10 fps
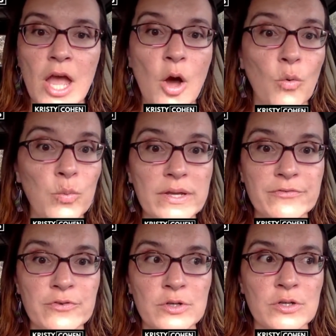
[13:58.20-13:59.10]
for
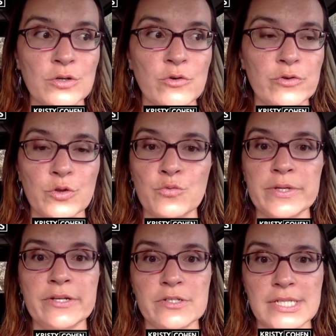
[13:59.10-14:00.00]
over 3 years now,
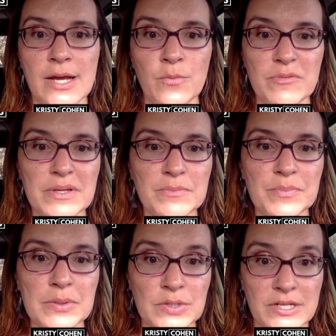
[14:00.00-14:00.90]
we've been building
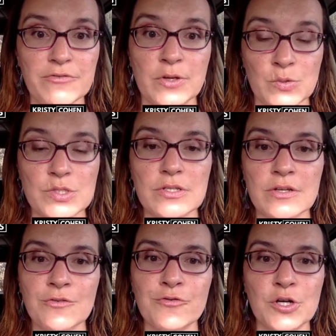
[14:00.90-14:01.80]
funnels for
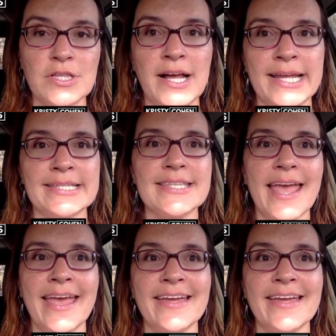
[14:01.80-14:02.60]
clients, and